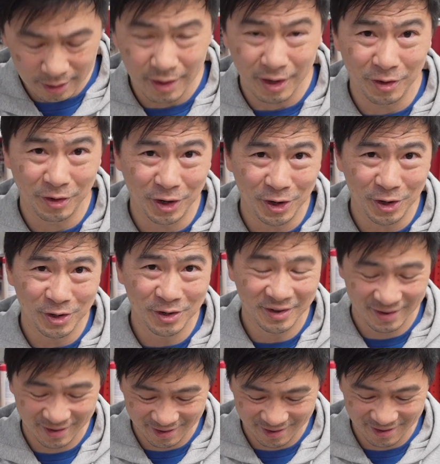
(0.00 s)
There we go.
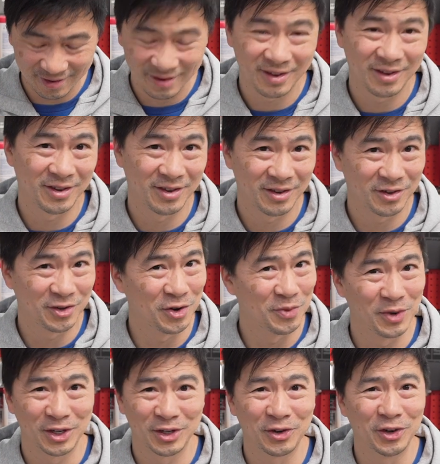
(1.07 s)
So
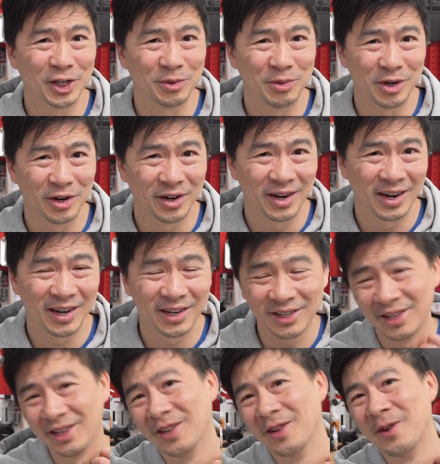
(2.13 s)
much crispier, you guys.